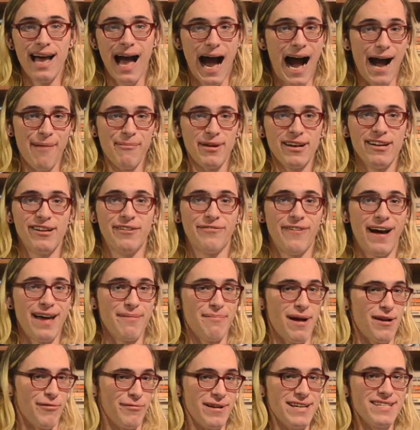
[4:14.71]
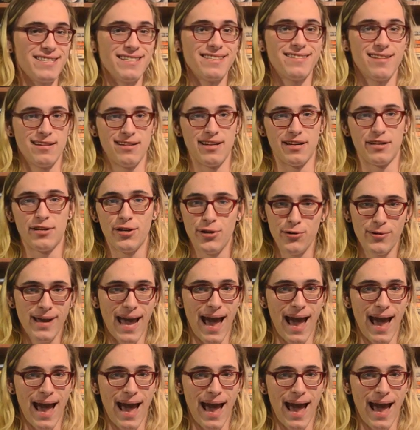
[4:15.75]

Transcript: I'm going to divide my reasons into two